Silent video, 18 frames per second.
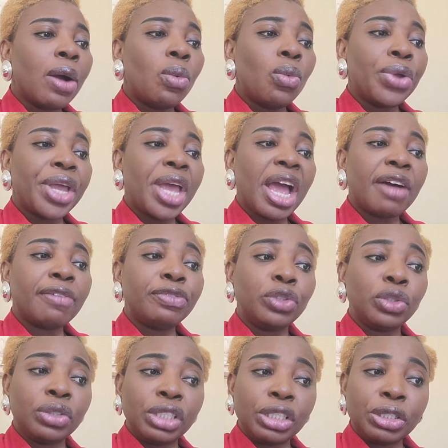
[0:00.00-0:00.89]
We
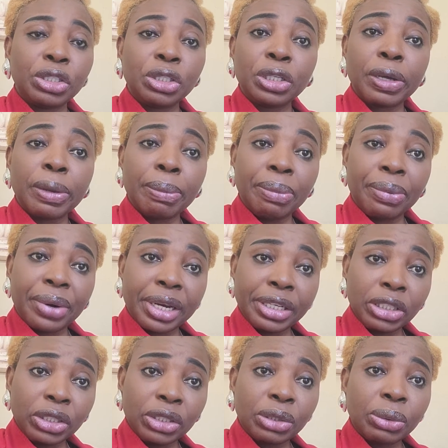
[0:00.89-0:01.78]
have judicial
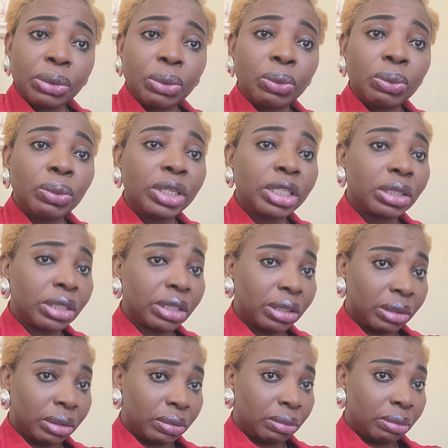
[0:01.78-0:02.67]
branch,
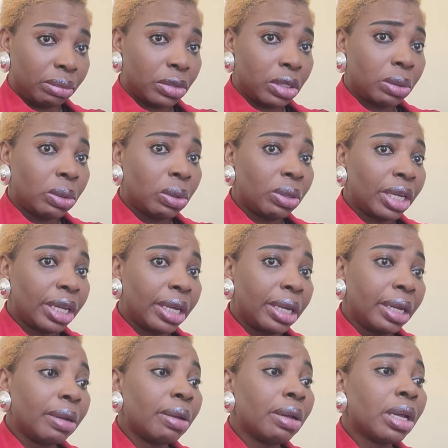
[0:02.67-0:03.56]
which,
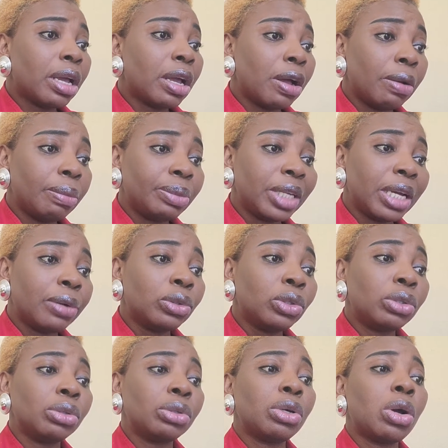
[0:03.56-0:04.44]
okay, come down
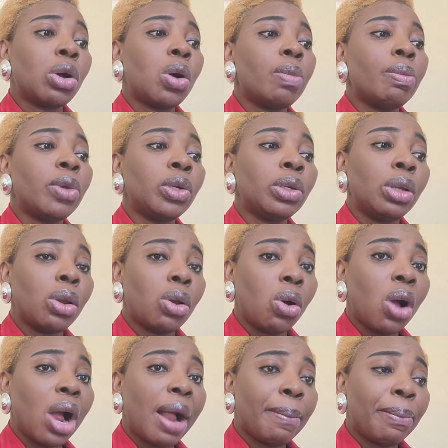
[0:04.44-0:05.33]
to common
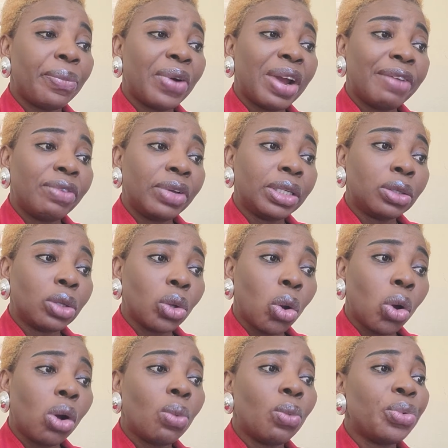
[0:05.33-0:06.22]
law and private
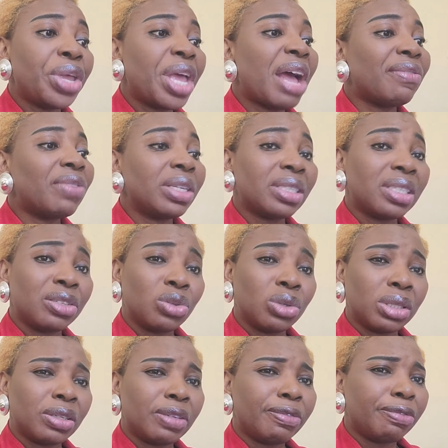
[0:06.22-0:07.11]
law. We have
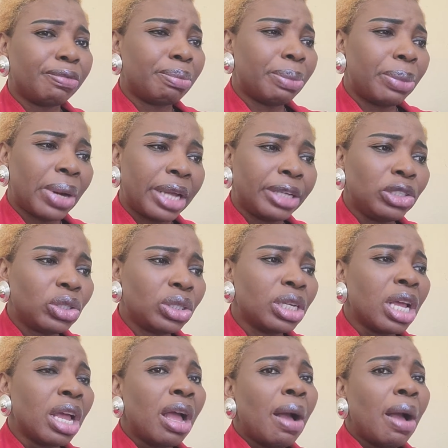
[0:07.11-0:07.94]
executive branch.